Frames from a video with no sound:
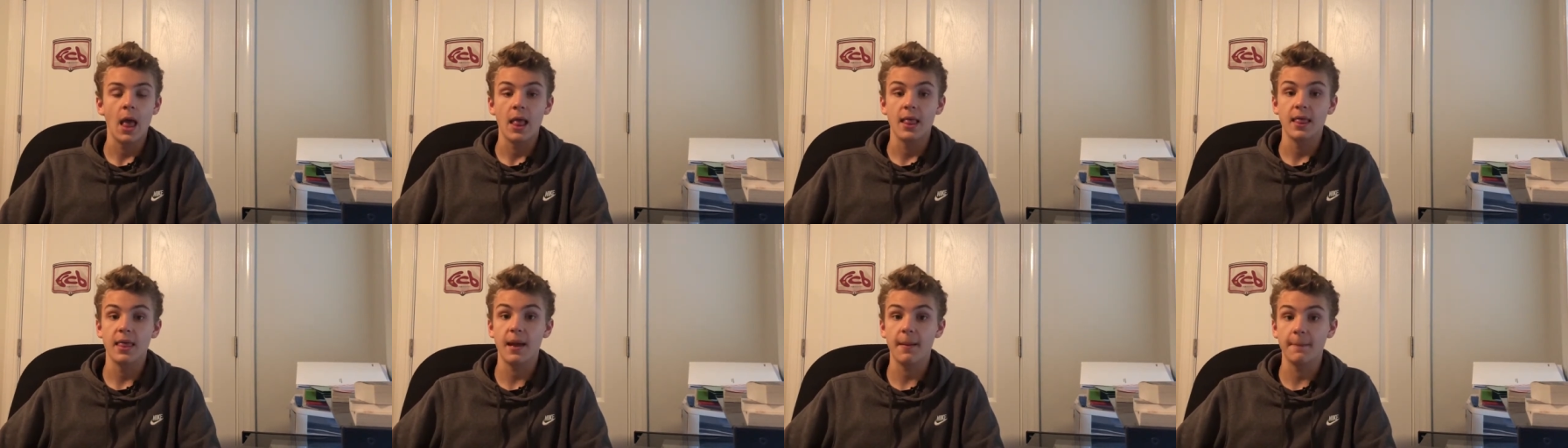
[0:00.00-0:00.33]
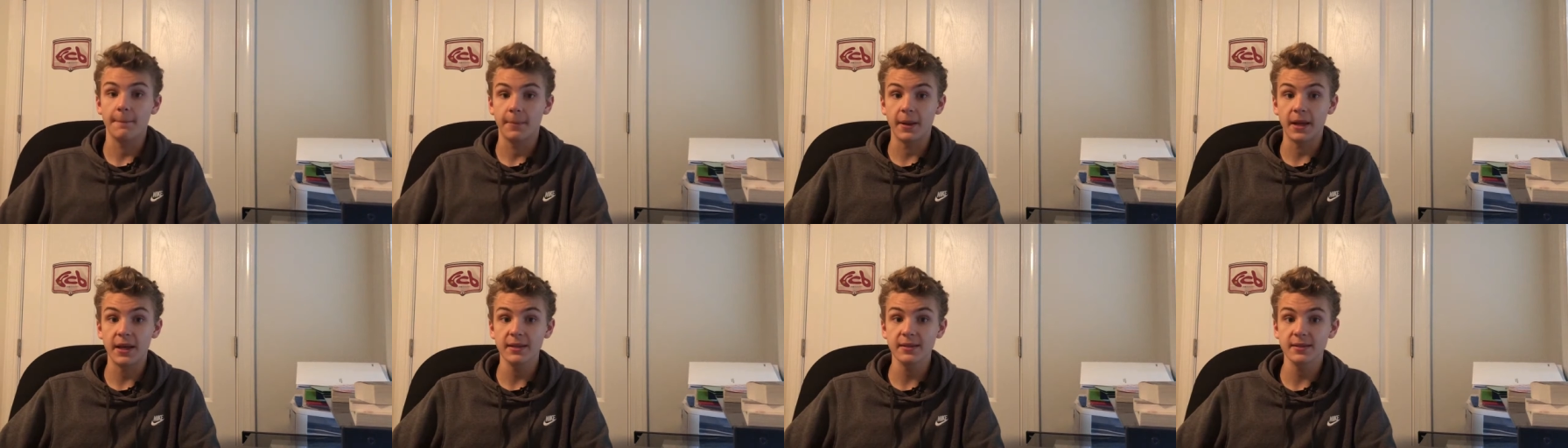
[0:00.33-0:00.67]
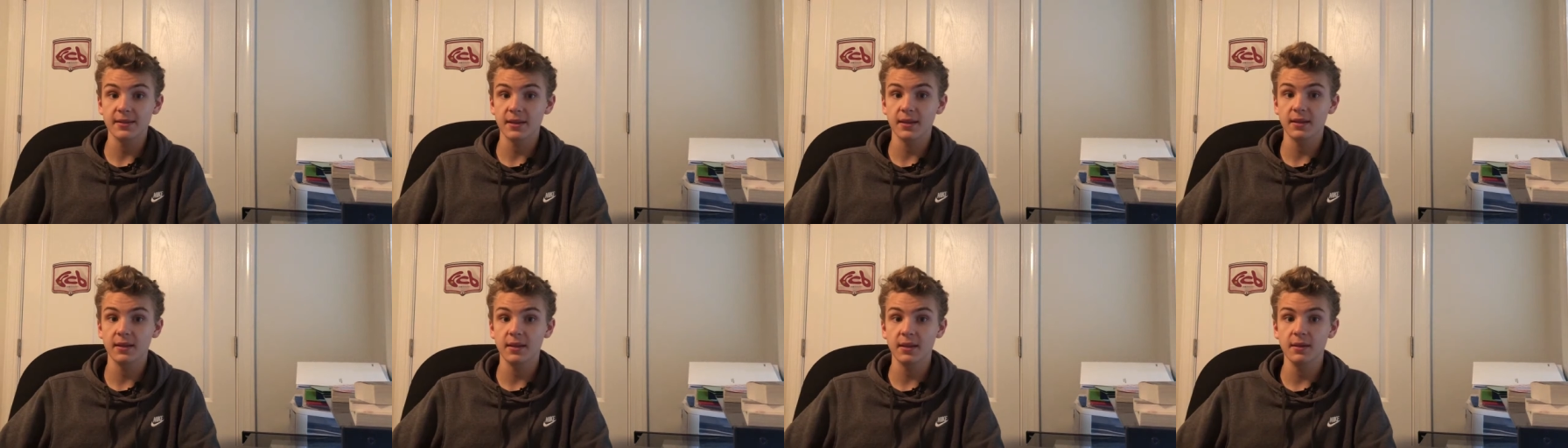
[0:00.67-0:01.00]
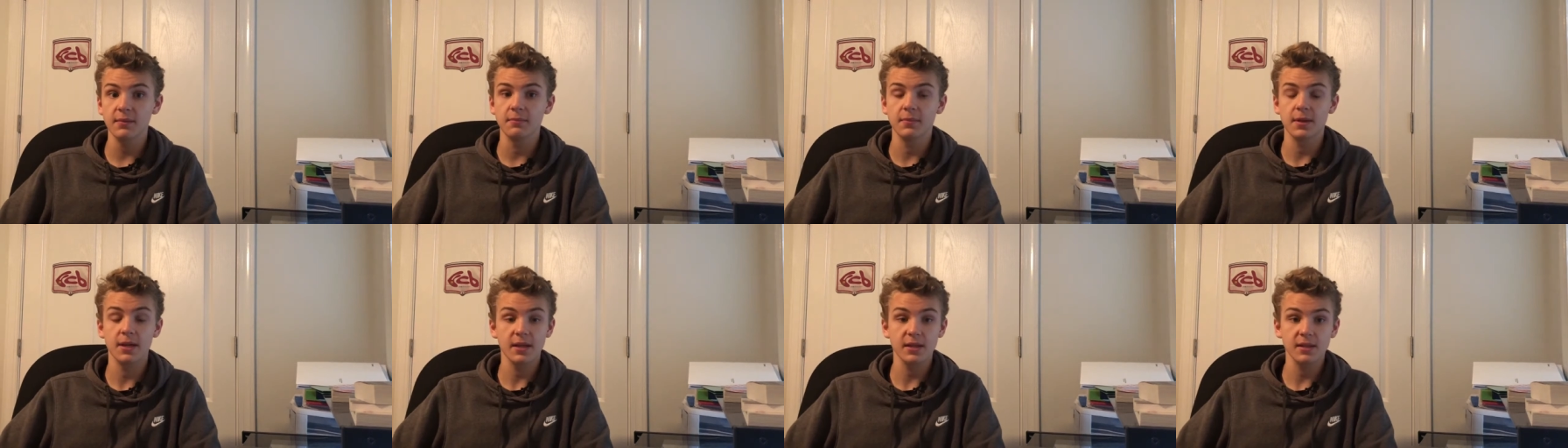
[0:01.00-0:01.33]
That
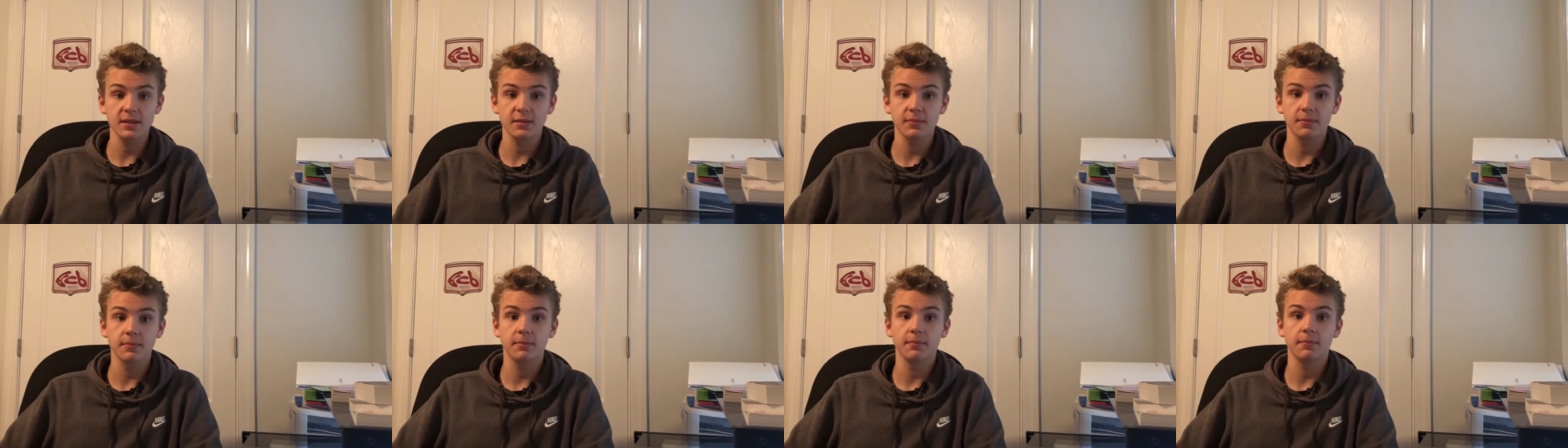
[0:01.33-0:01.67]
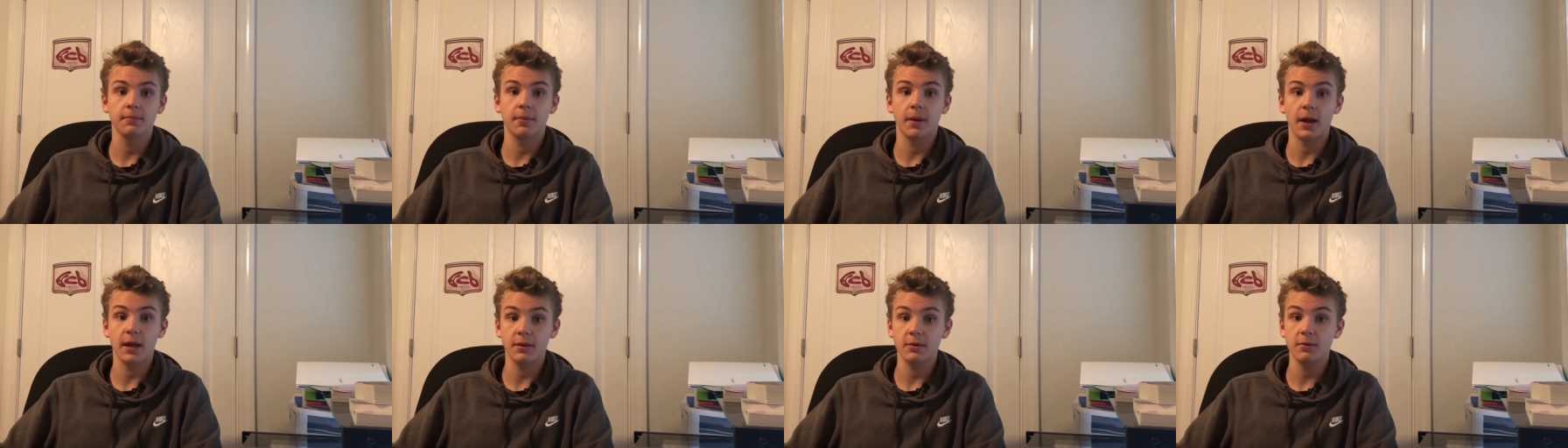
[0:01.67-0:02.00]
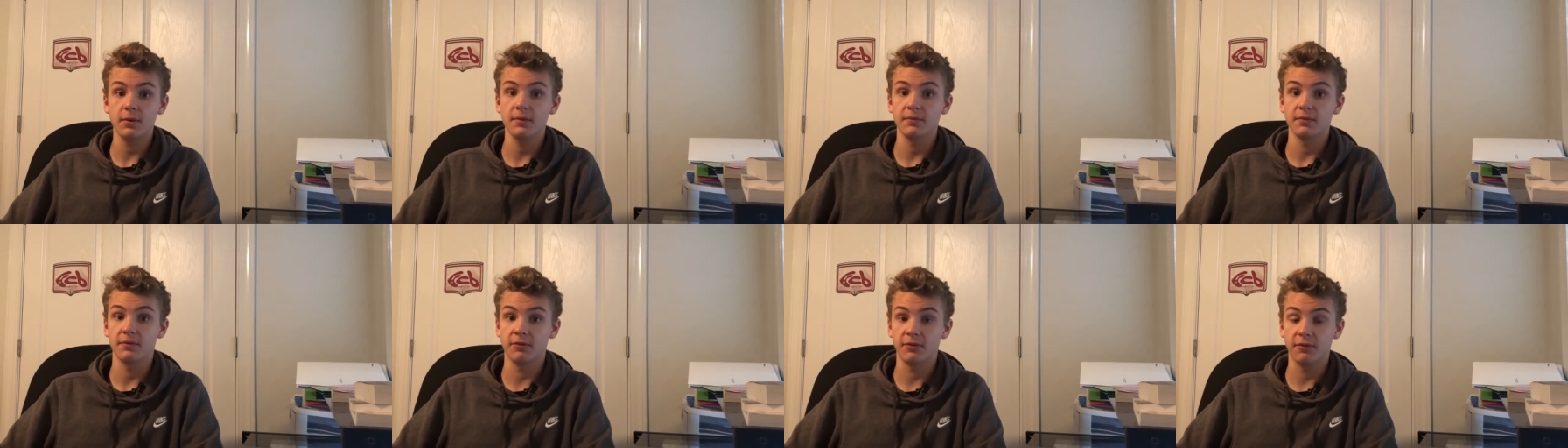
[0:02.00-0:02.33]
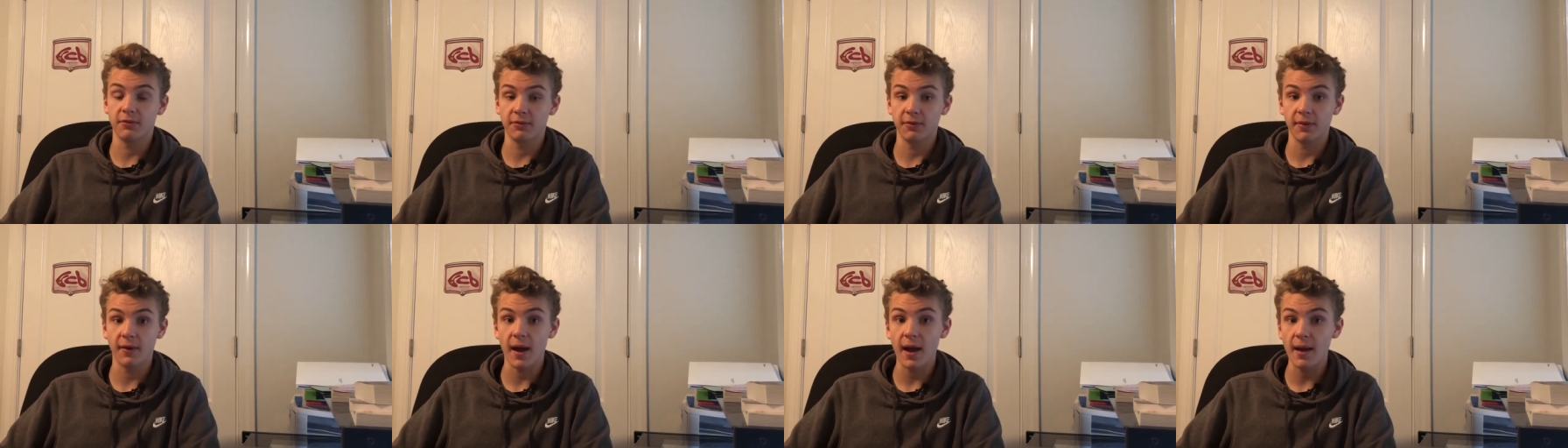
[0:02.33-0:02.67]
basically means by doing
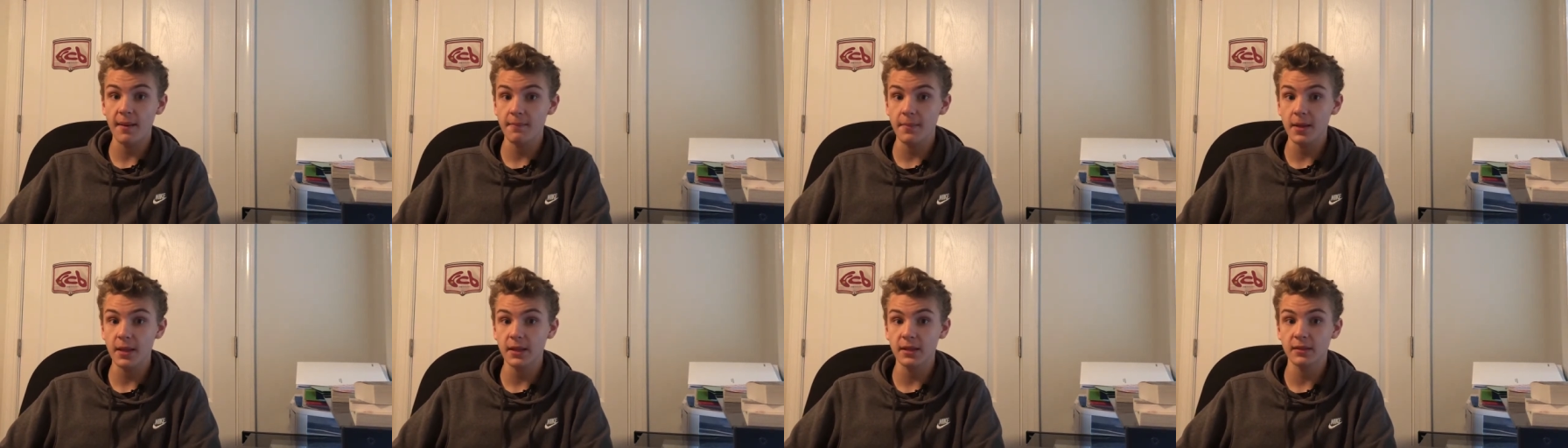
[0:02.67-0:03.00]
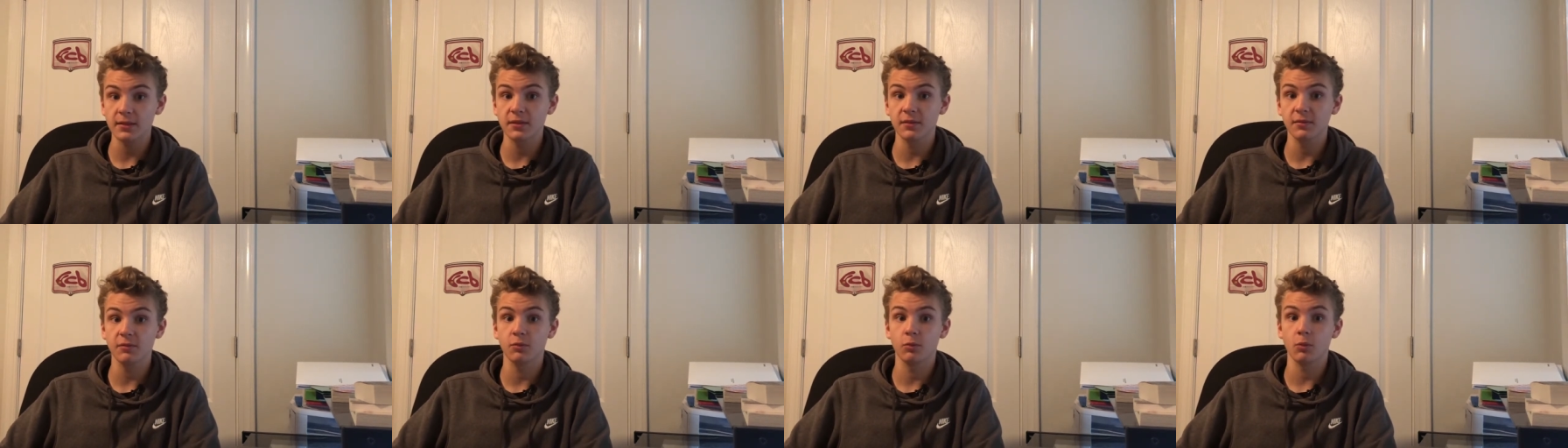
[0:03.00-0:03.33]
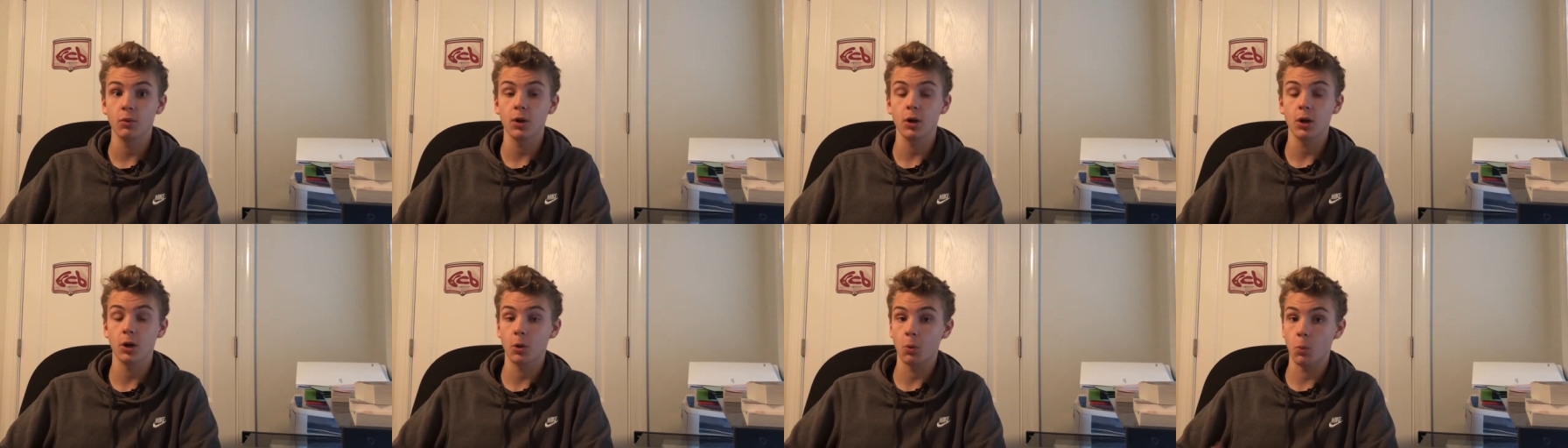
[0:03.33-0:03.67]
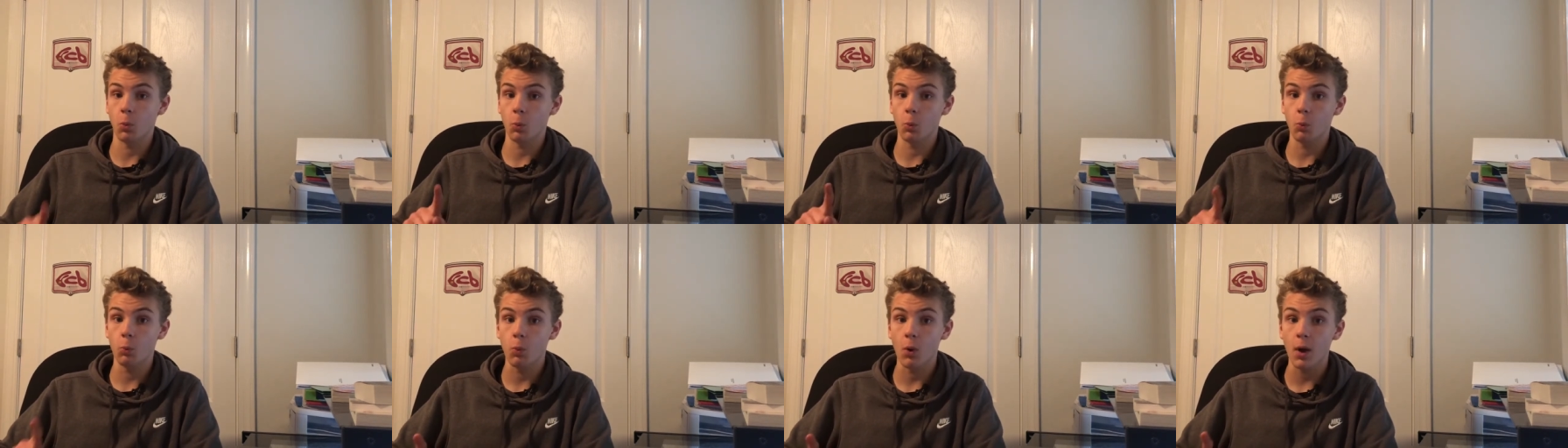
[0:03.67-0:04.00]
5 minutes of work
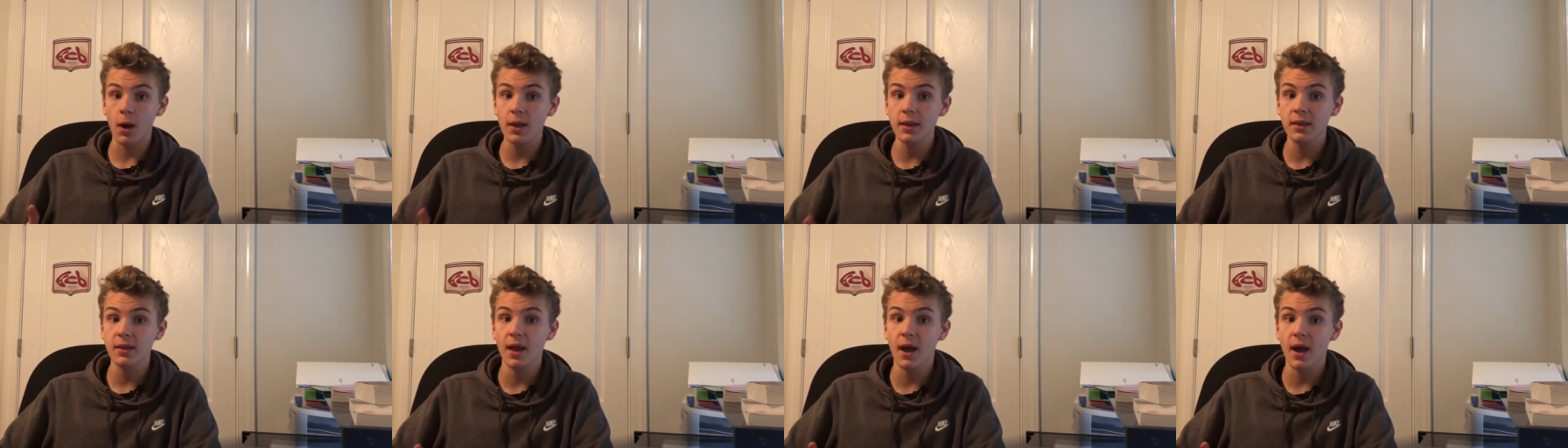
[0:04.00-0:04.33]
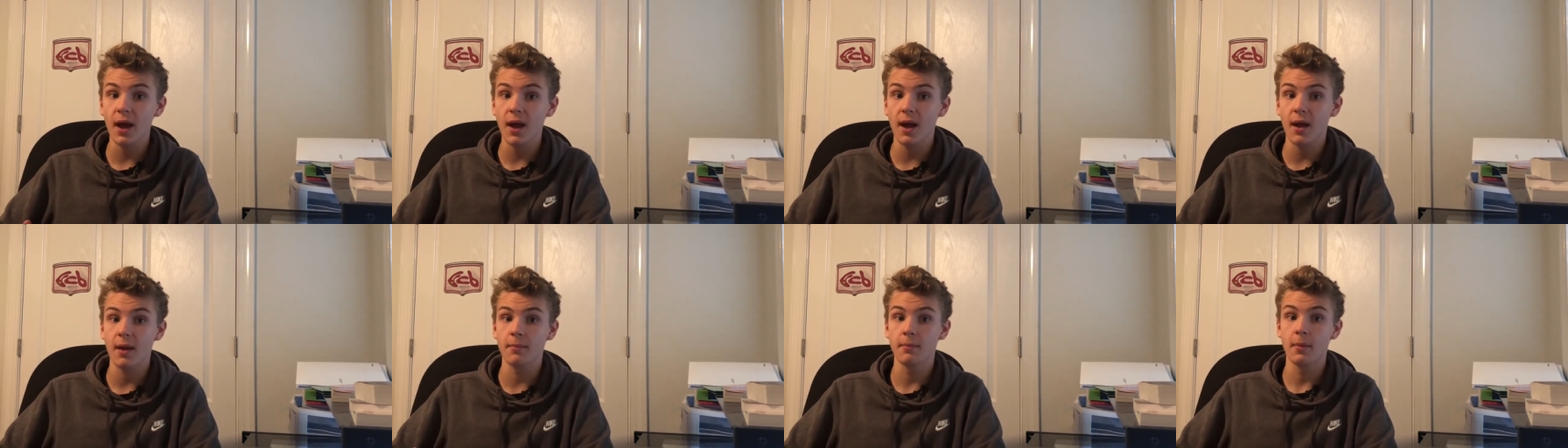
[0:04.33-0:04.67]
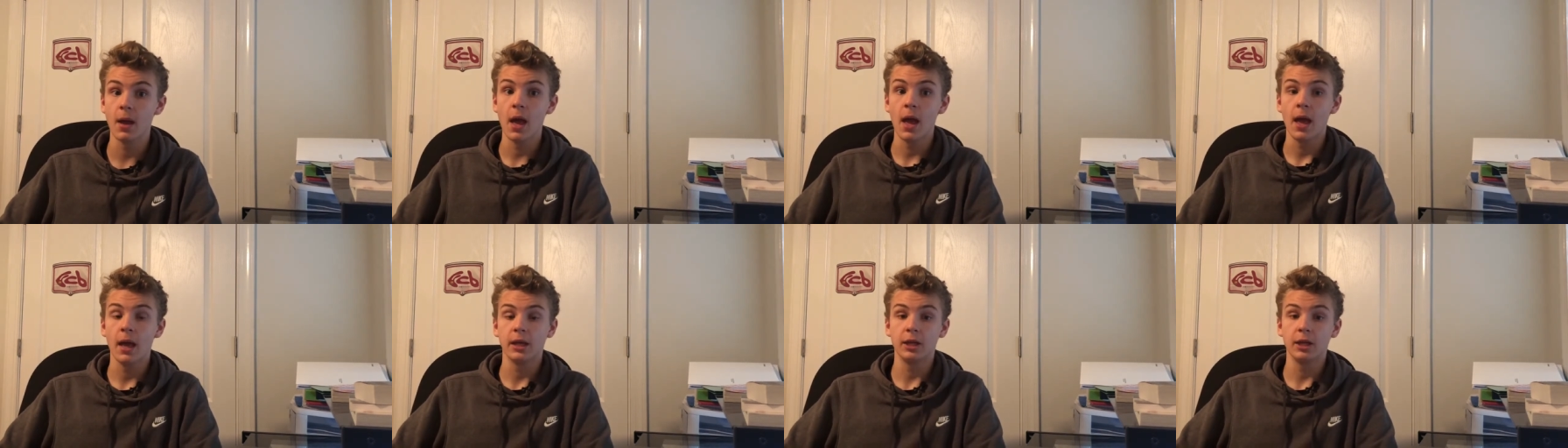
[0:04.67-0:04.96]
one time,